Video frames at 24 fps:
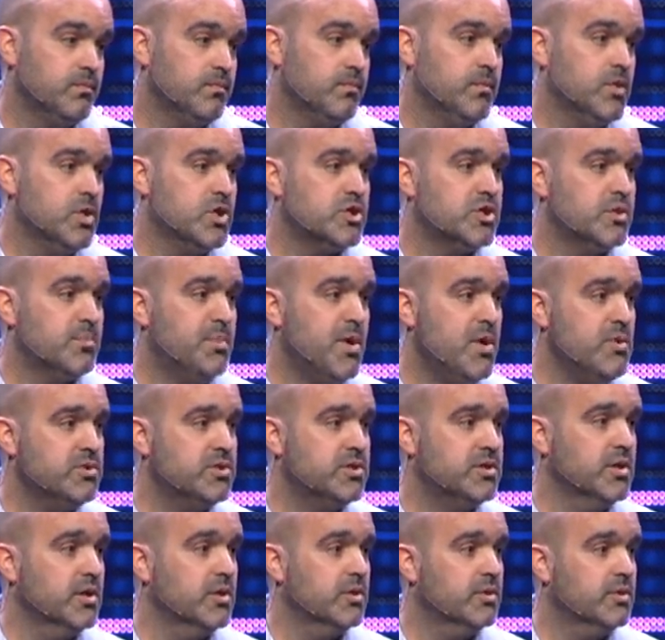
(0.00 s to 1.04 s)
You're
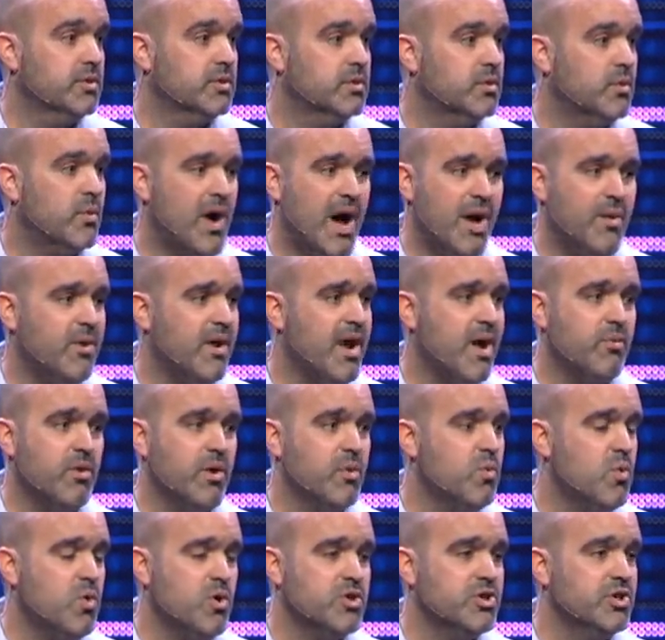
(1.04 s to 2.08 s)
supposed to. Why would I
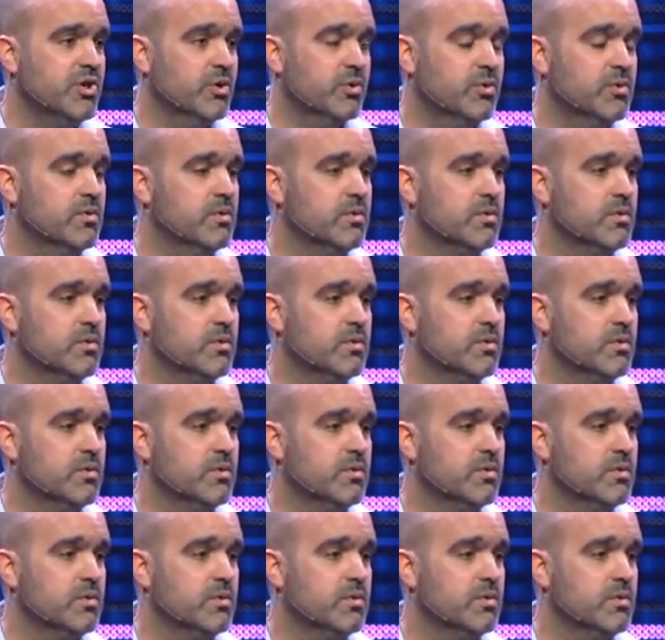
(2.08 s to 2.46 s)
reward you?